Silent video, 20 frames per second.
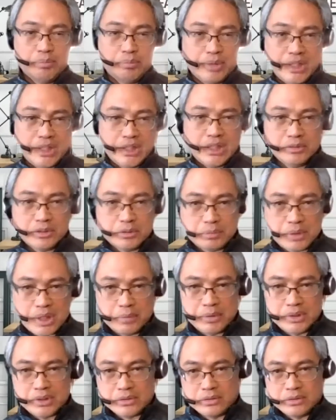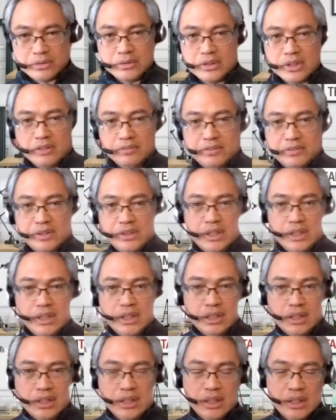My name is Bobby Taruc. If you
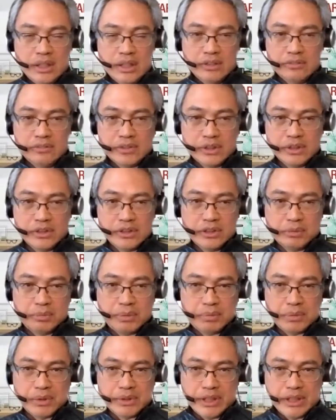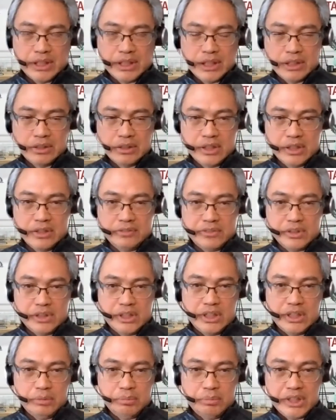need, for those people in Illinois, if you
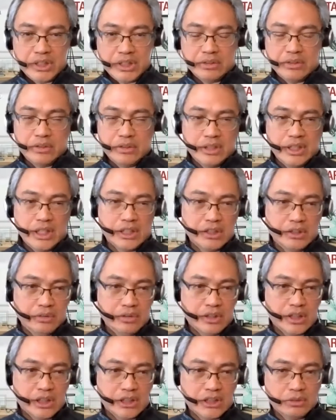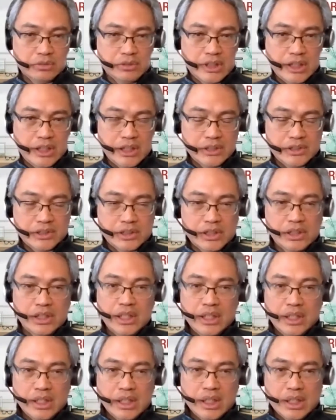need me to get you in touch with Hazel,
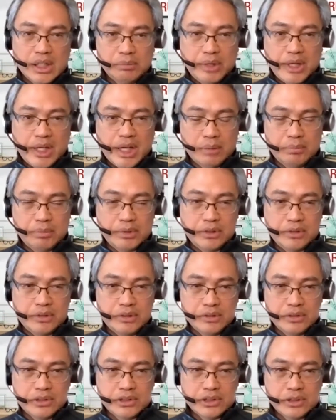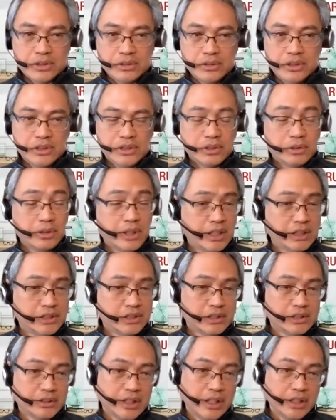I'll be happy to do so. So
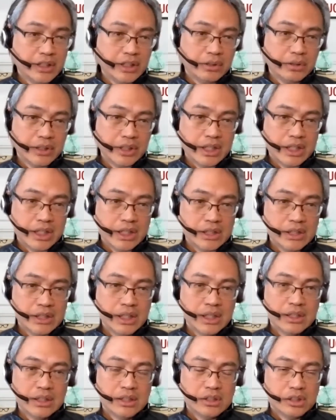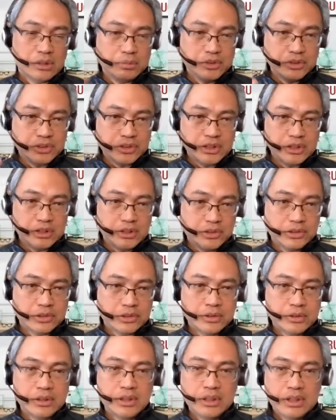Hazel, thank you again. Hope to see you
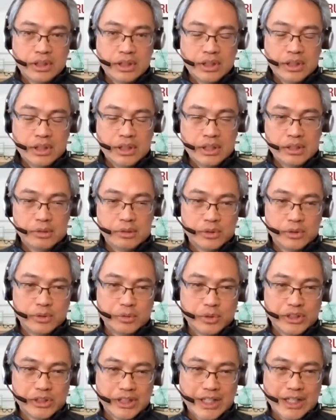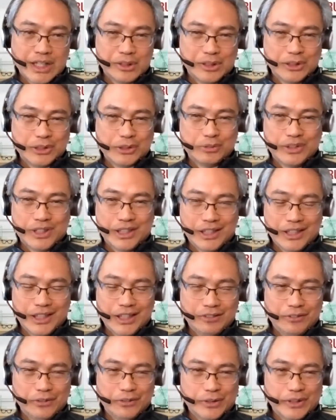soon. when we're down as well
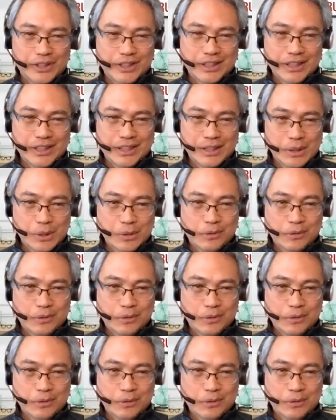in Florida.